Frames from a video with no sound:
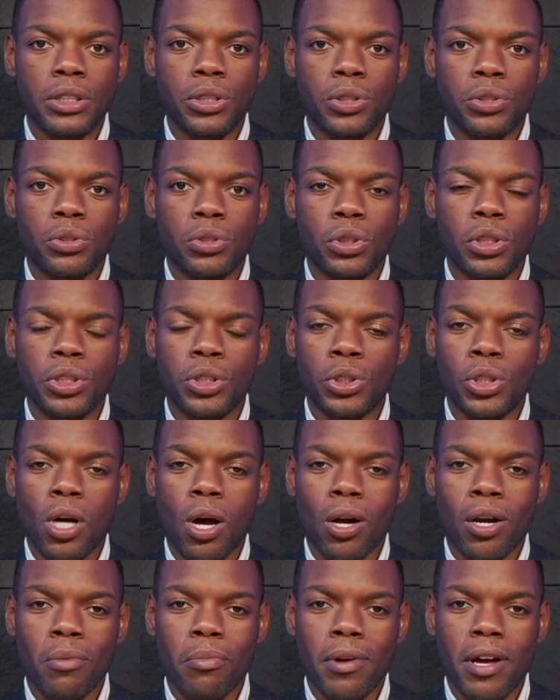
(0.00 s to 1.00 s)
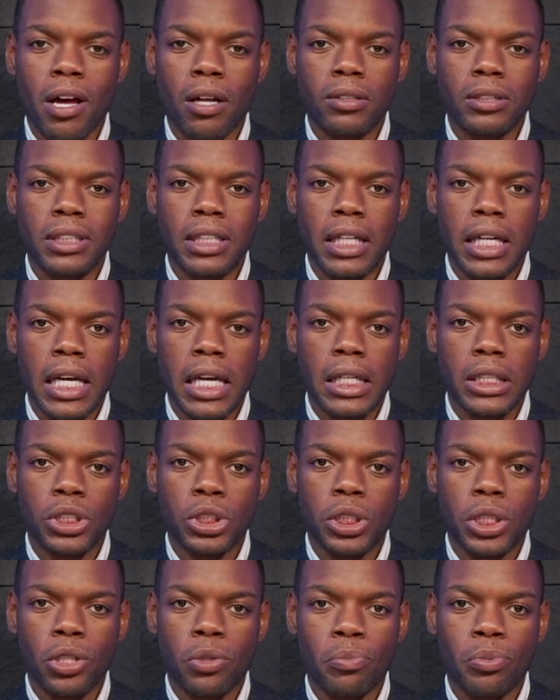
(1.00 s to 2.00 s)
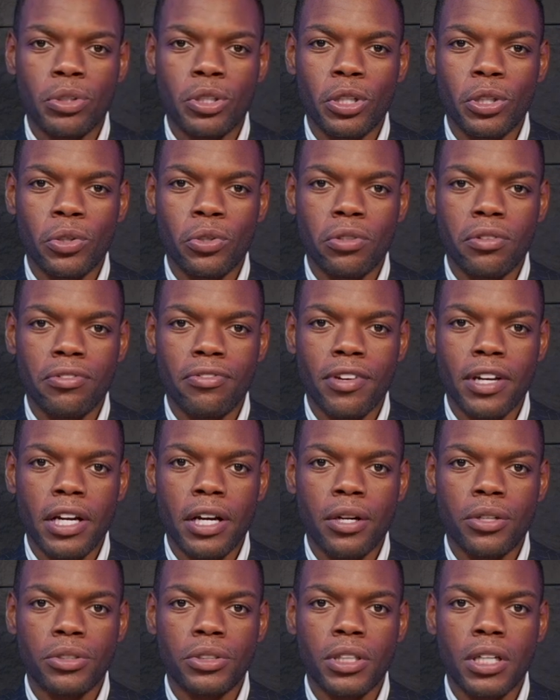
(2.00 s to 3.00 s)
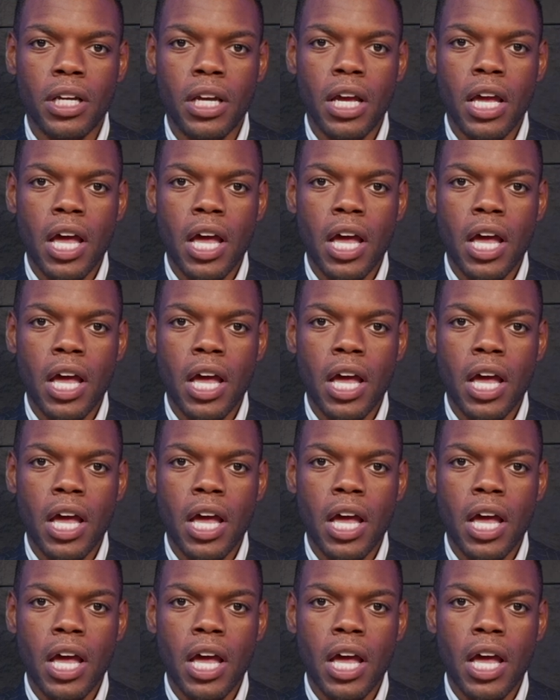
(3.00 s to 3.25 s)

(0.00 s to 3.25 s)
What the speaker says: to just talk about today's geopolitical affairs.